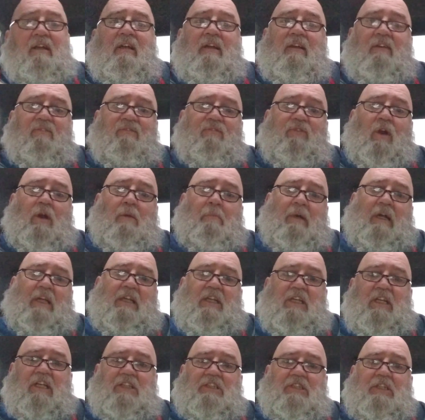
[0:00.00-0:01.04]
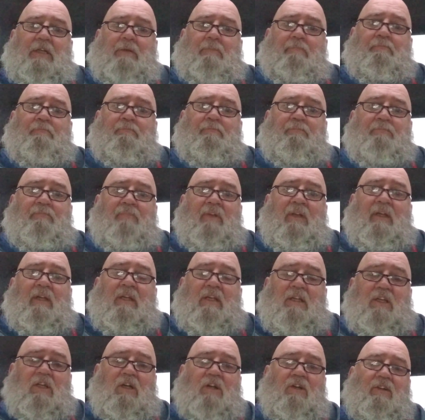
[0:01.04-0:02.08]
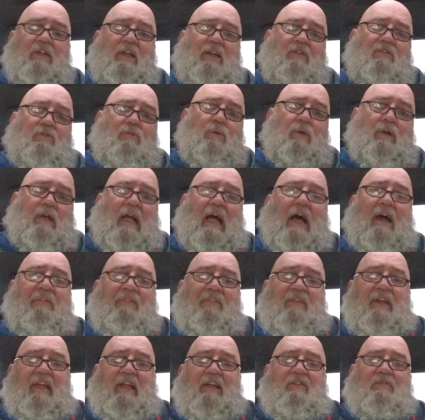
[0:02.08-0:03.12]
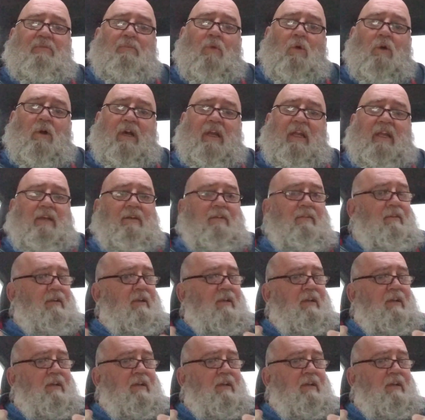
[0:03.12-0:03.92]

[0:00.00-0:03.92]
in front of my kitchen. Killed it, threw it out the next morning.